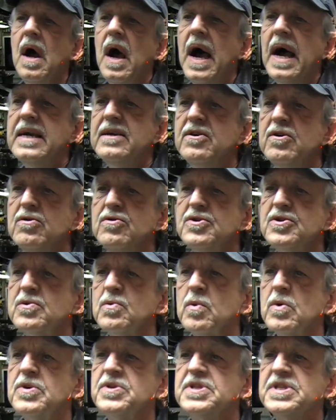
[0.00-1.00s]
I use the
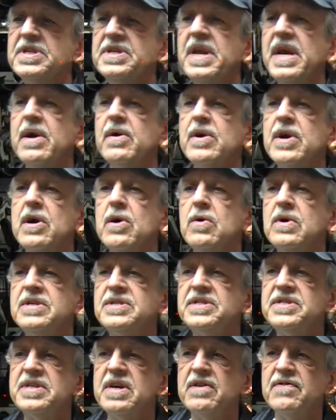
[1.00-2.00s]
word scenario
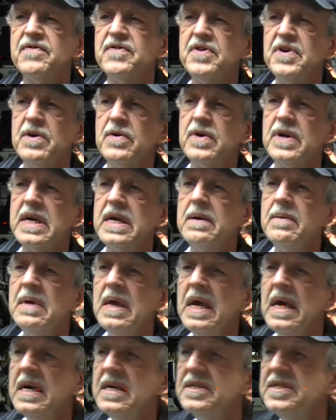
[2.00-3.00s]
instead of theory
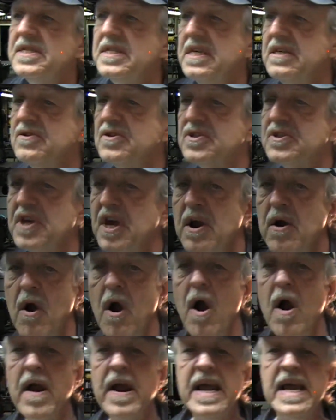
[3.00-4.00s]
since there
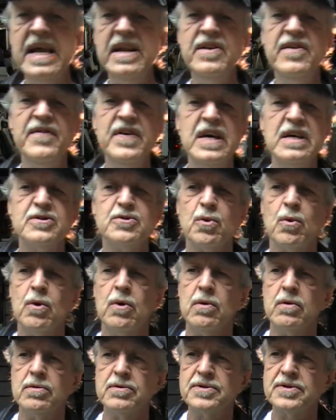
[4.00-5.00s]
are
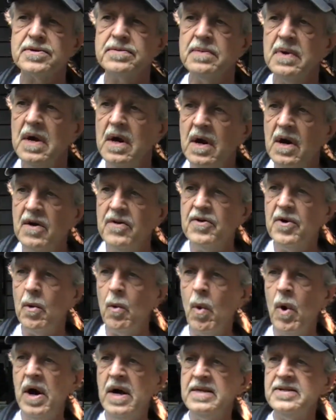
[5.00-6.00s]
individuals, the
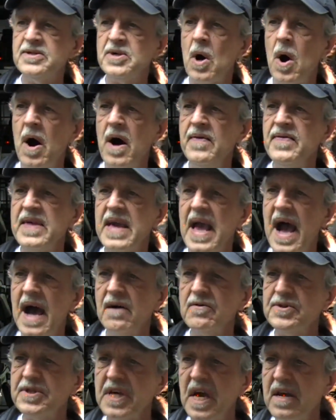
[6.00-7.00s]
ones on the
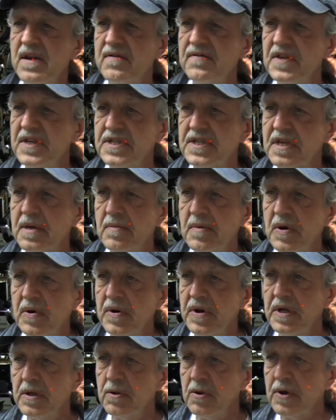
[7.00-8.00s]
outside of this
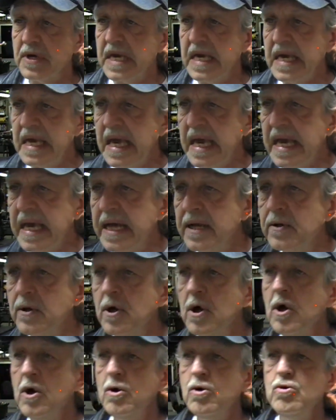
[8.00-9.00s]
community looking in
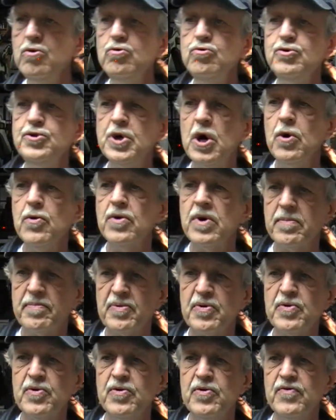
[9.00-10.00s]
who don't
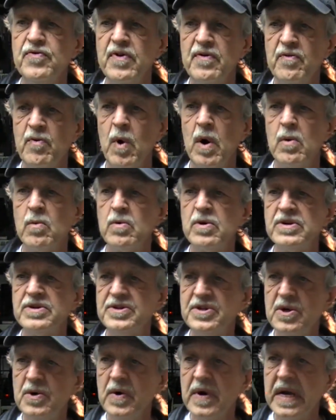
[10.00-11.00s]
approve of what we're
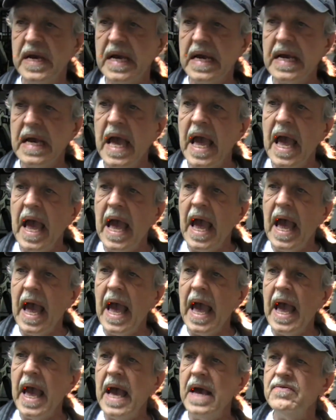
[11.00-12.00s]
doing,
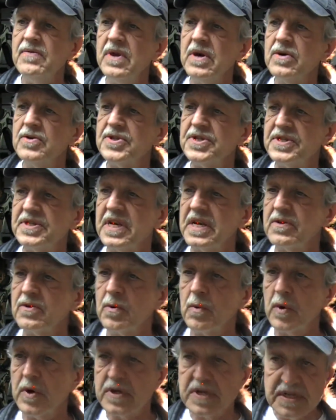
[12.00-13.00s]
and they'll stick the
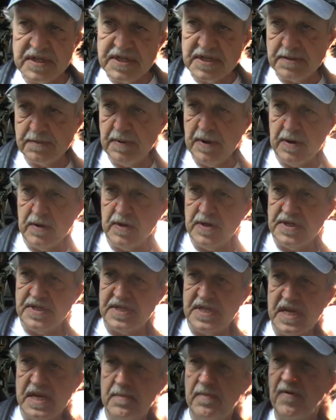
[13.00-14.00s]
word
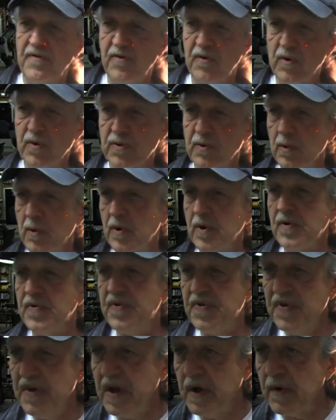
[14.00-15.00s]
conspiracy before the word
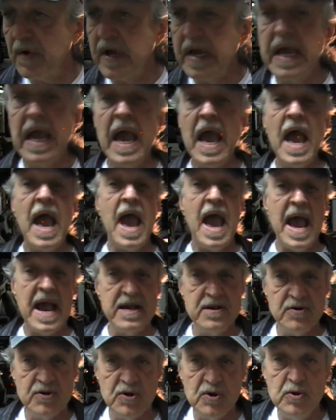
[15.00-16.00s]
theory
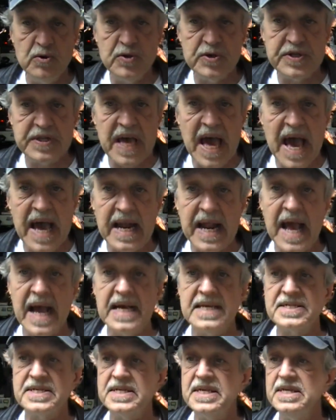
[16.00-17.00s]
and use that
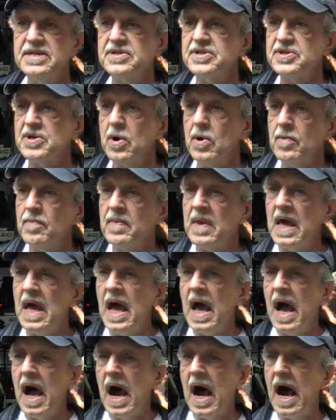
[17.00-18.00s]
as an insult.
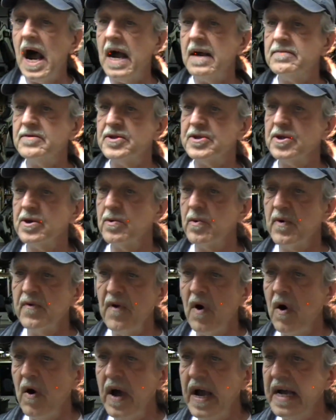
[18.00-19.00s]
I'm sure we've
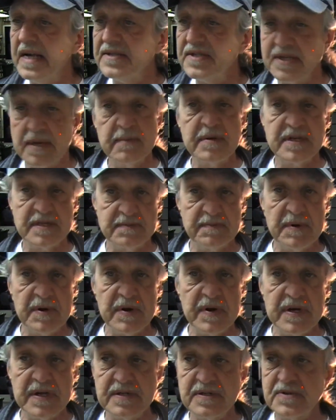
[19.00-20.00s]
all had some
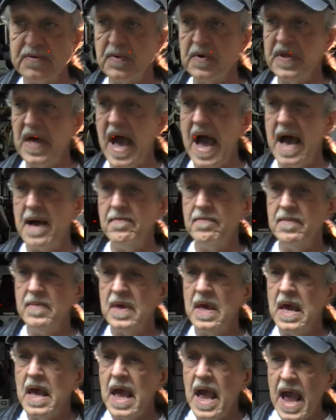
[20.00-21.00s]
experience with that.
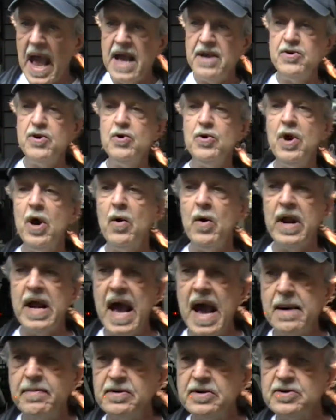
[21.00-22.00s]
And you know what
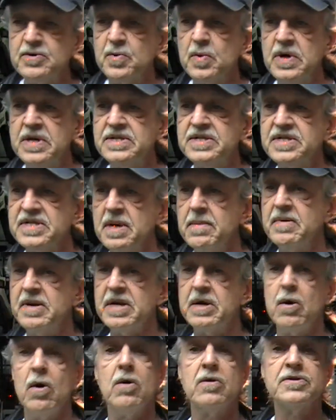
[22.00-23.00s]
happens when
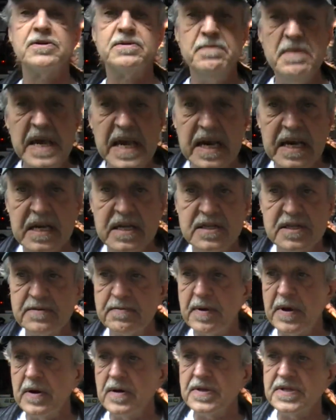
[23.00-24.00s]
somebody calls me a
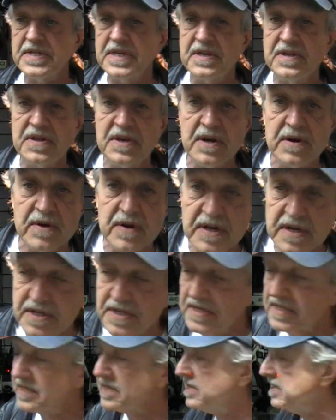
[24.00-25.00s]
conspiracy
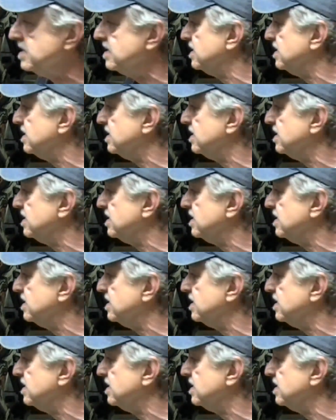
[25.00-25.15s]
theorist?